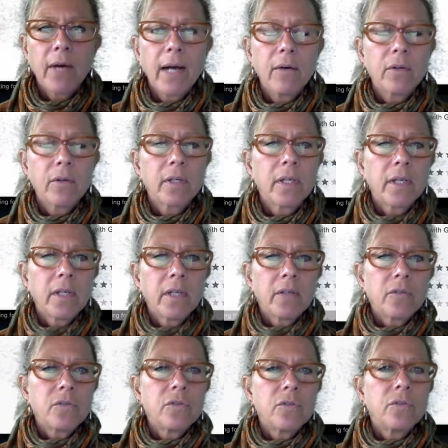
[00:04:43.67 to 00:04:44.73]
out
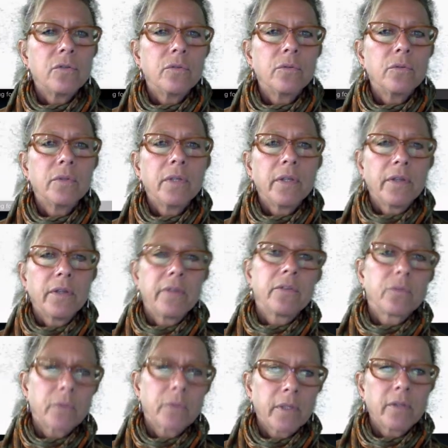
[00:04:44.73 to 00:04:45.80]
to, this
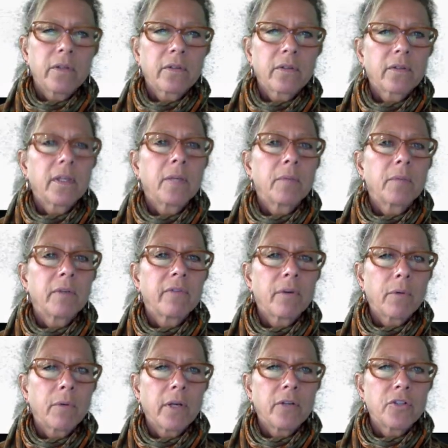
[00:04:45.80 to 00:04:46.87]
is what it looks like, but if I
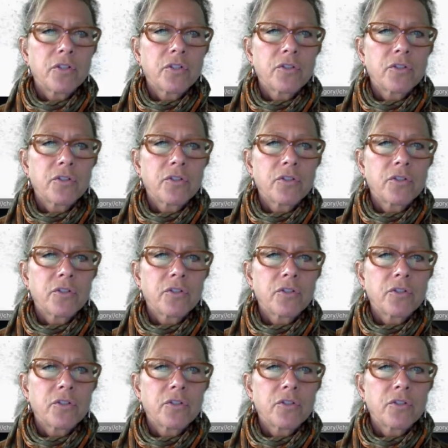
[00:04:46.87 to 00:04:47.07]
want to just